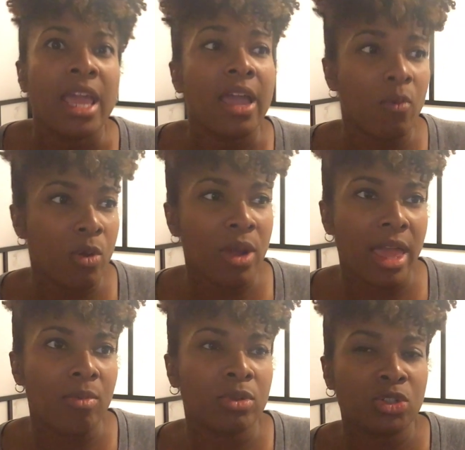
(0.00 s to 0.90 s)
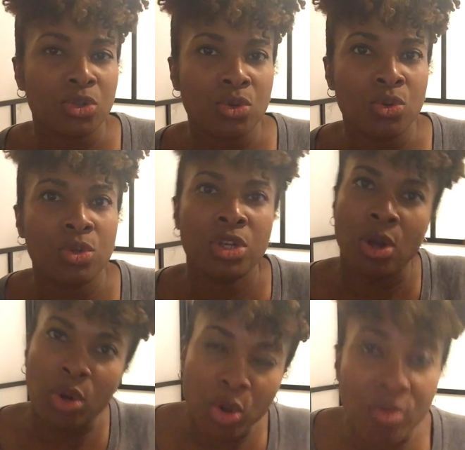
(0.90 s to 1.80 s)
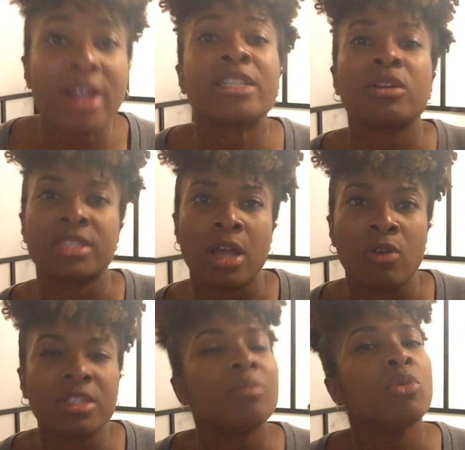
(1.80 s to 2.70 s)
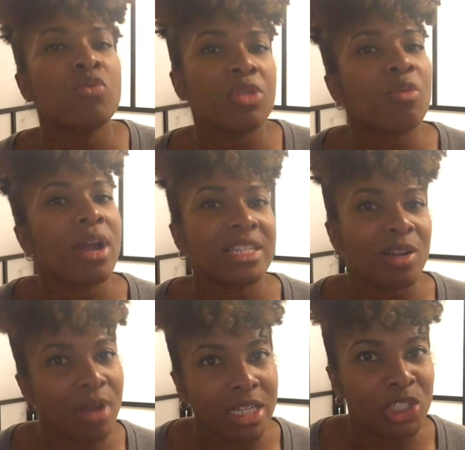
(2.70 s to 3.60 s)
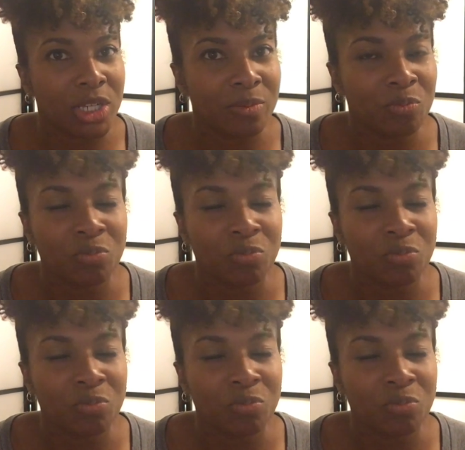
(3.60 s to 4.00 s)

And we were able to, you know, correct ourselves and move in the right direction.